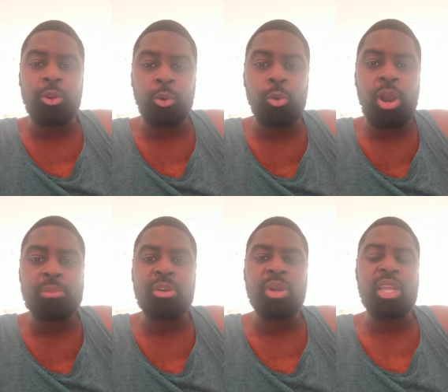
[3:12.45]
grew
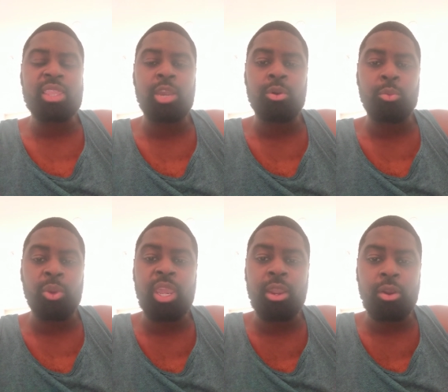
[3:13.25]
up, the way that they were
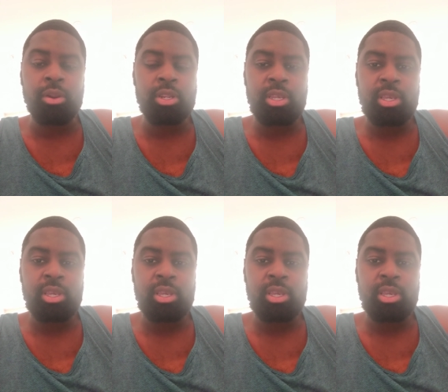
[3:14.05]
reared.